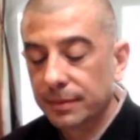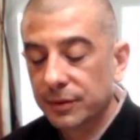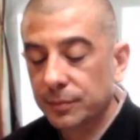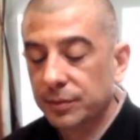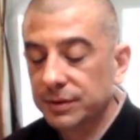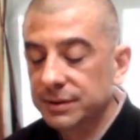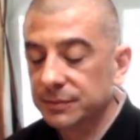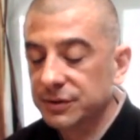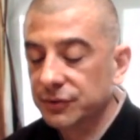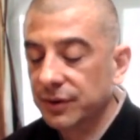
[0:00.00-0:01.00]
You put some
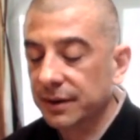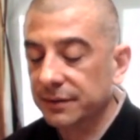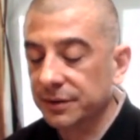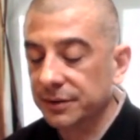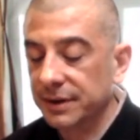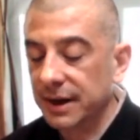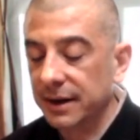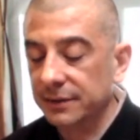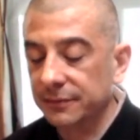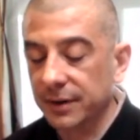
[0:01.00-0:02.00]
strength in your
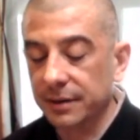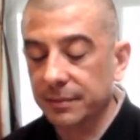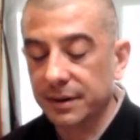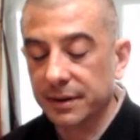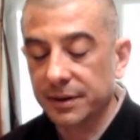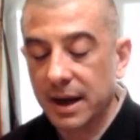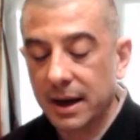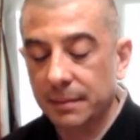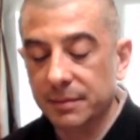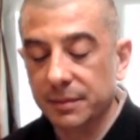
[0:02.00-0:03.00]
diaphragm, in your
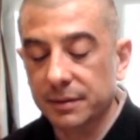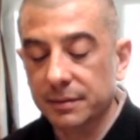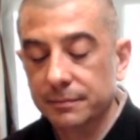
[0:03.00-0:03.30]
abdomen.